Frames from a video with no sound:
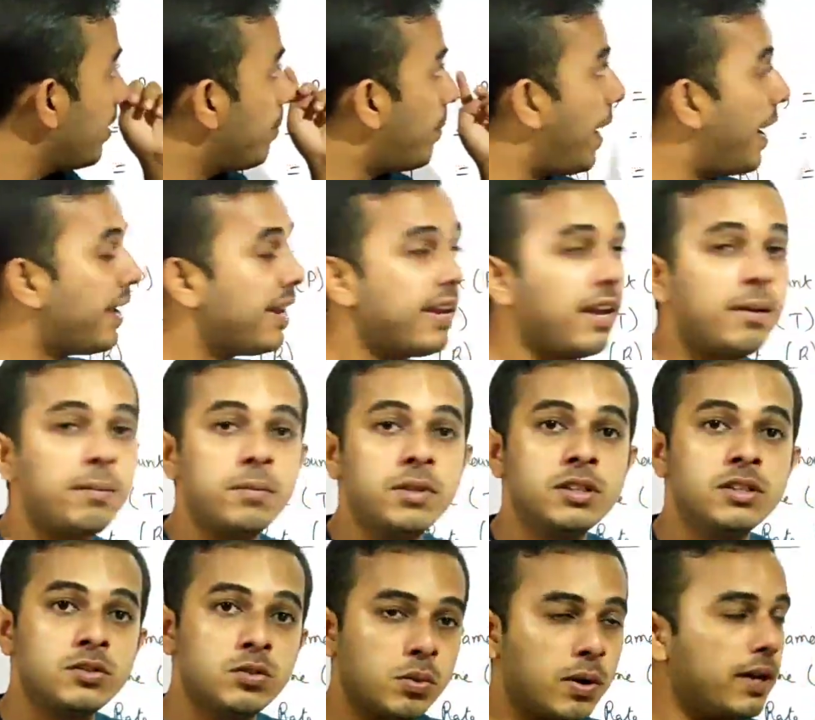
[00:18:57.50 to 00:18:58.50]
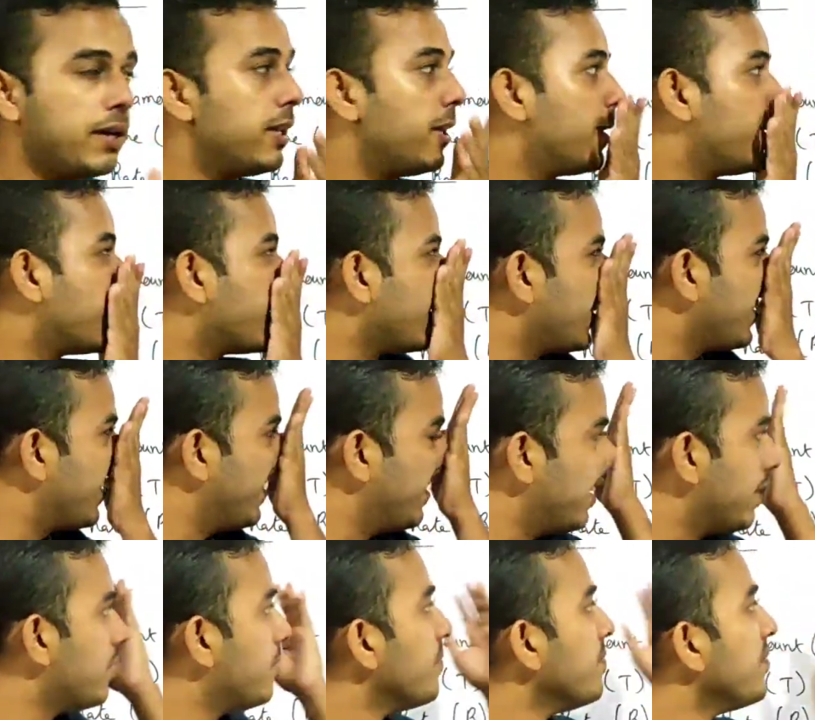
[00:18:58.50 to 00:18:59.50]
per annum means 1 year. Okay,
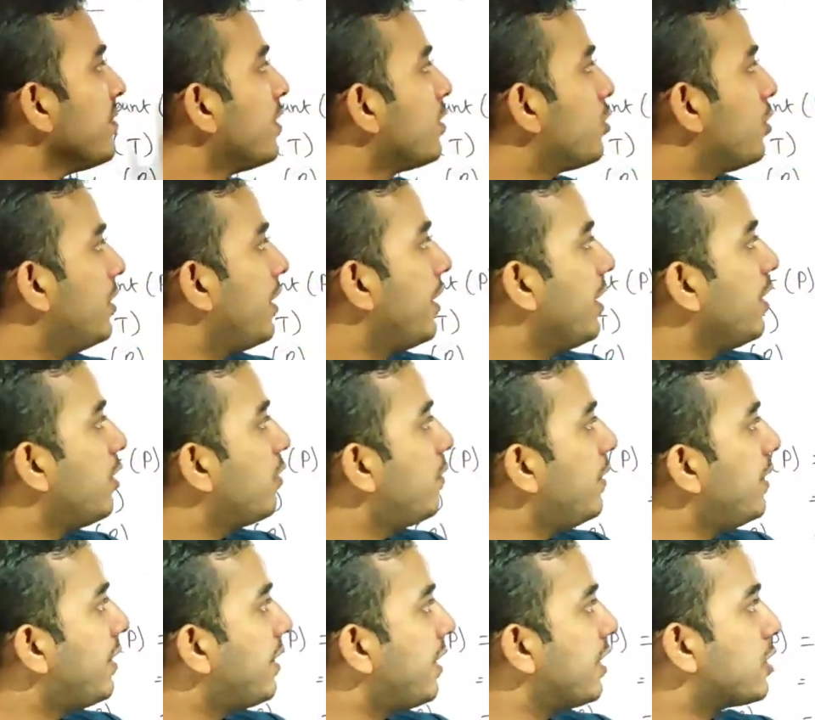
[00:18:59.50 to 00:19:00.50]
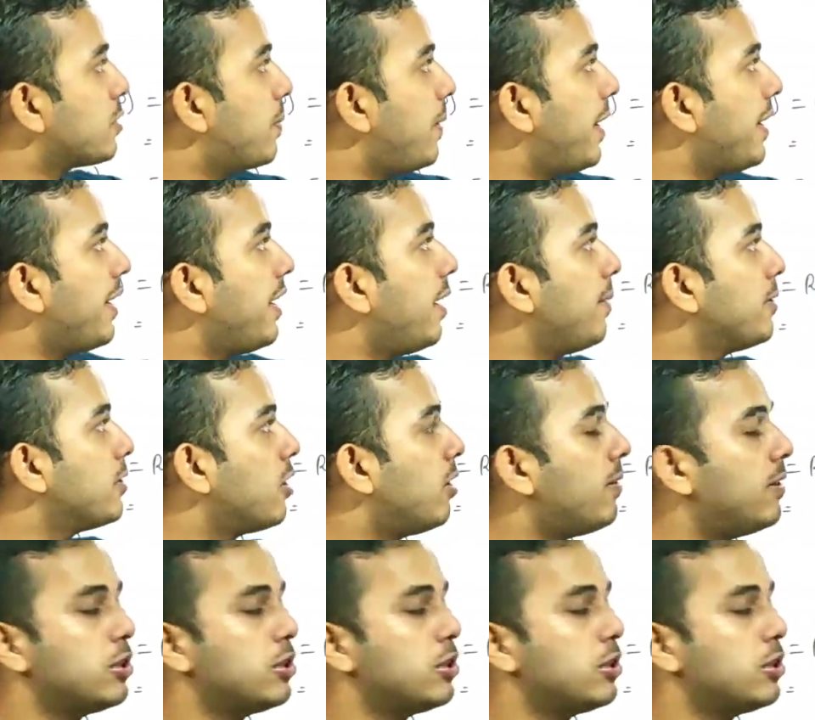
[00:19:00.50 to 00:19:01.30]
so the rate of interest per annum is how